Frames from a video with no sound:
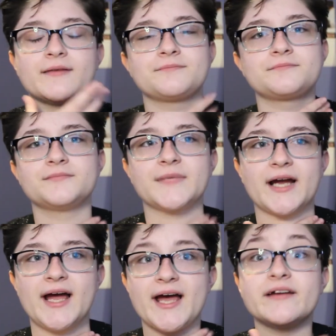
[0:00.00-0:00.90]

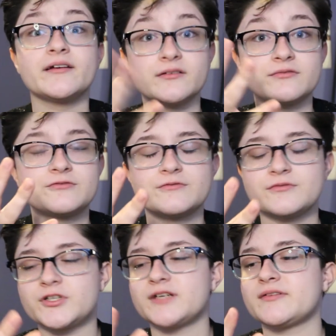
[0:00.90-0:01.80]
a head of
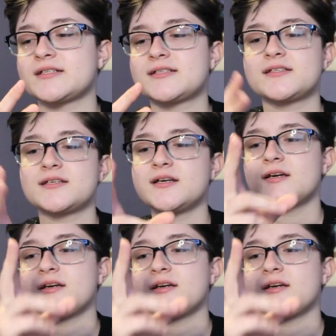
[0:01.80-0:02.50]
Grievous,